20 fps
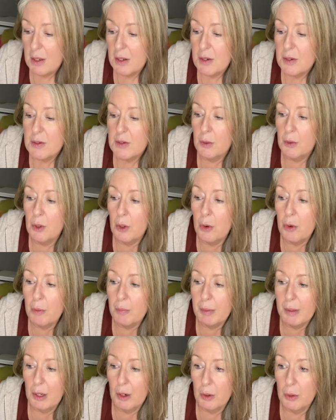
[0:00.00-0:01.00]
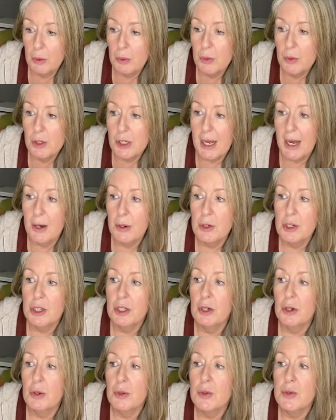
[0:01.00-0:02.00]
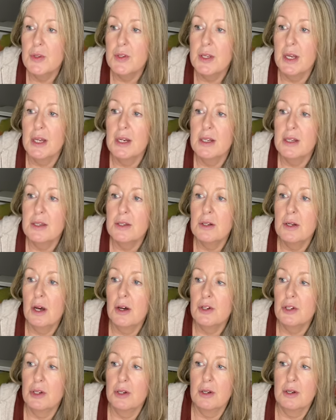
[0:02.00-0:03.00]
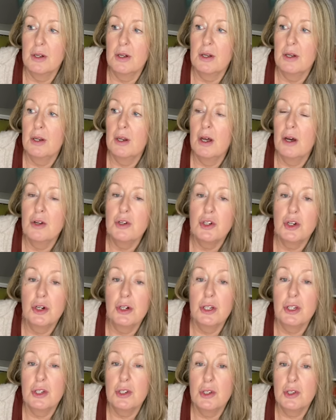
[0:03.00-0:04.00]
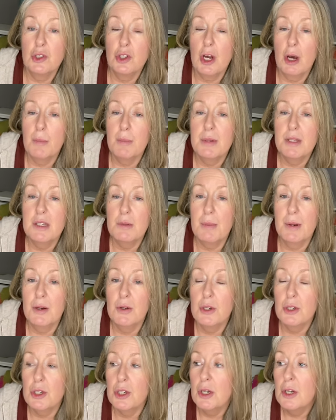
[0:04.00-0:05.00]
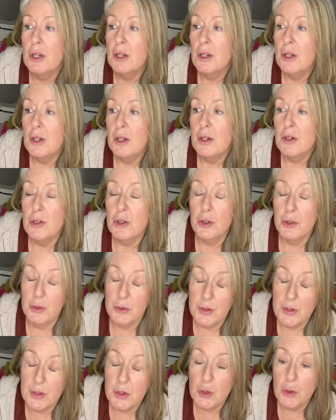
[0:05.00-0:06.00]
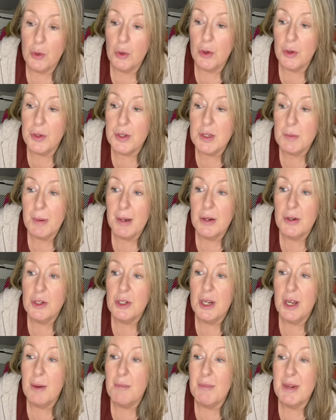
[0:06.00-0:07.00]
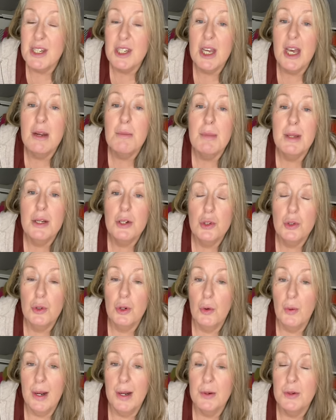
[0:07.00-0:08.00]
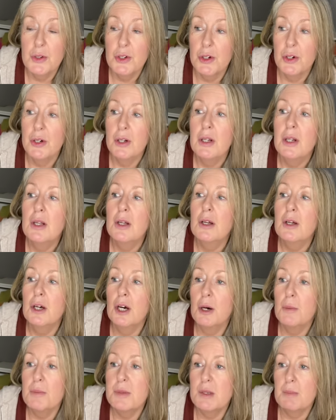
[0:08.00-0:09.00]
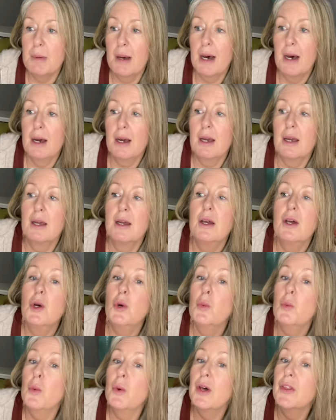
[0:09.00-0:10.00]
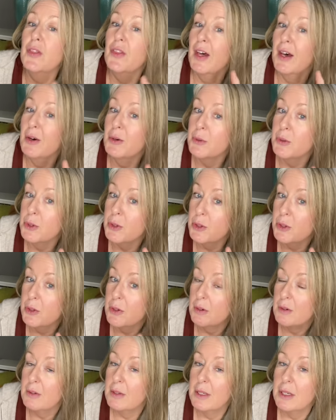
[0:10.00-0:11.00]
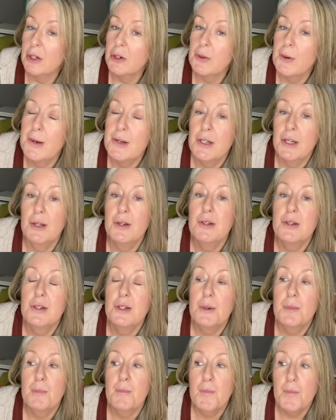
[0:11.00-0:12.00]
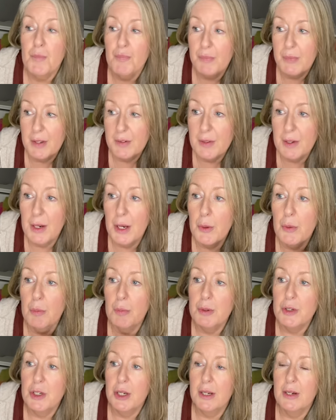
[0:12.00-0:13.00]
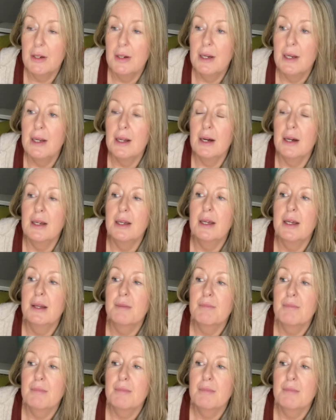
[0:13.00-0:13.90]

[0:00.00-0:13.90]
So lo and behold, out he goes, and it's not a, a long journey to the shop. It's about or the store. It's about um, a 10 minute all rounder. Comes back without the ingredient that I would particularly like.